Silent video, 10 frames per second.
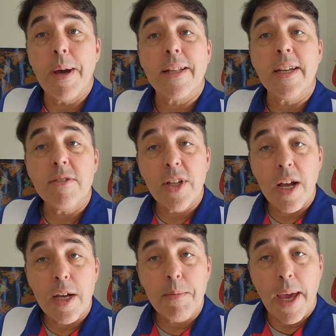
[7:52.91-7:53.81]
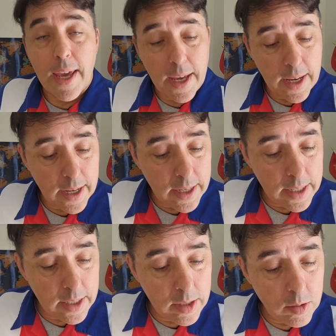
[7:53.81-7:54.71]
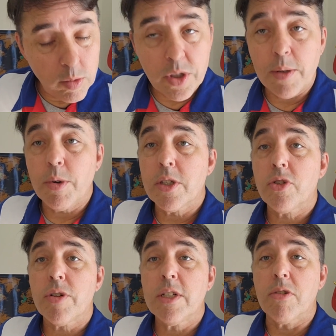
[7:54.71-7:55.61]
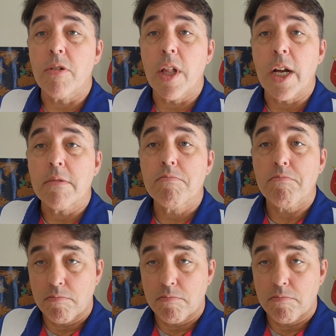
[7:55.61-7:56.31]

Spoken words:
come back next time and we'll see what the trees look like.